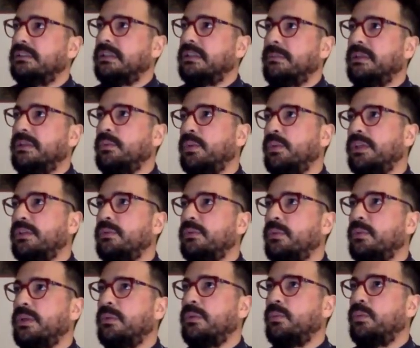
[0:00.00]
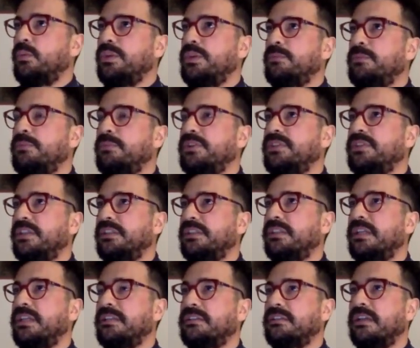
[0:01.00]
I mean, we, we, we presented
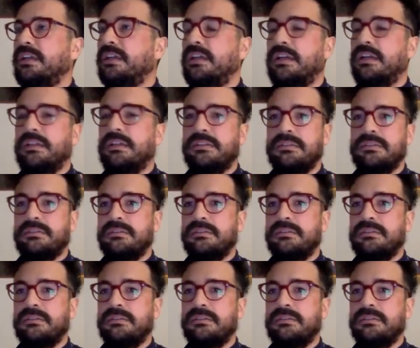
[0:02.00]
as a,